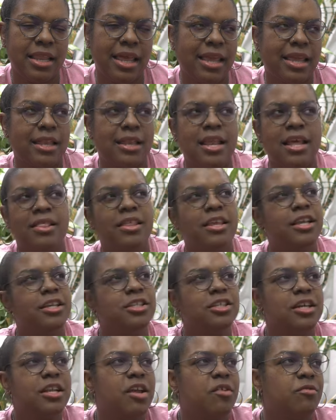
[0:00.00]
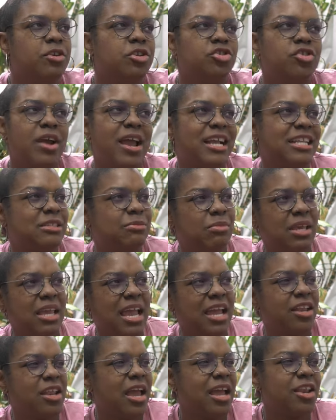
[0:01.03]
Like nothing is gonna ever attract me.
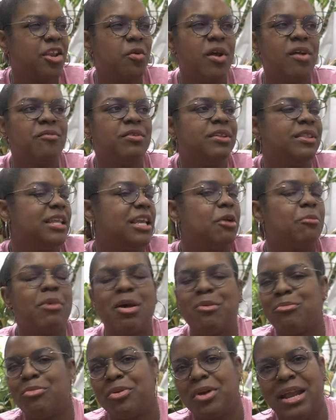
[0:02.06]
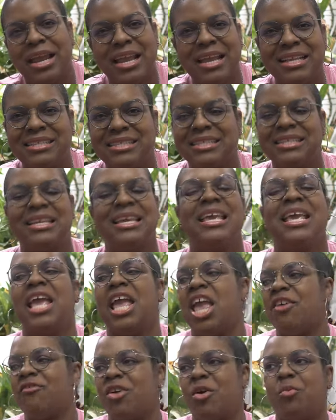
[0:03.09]
I, I know everything about brands and
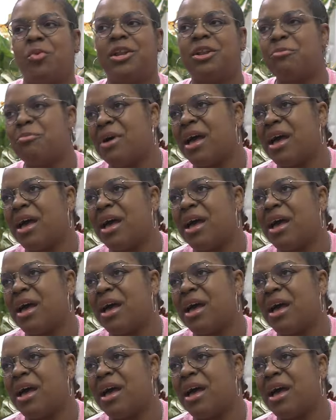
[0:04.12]
if I wanna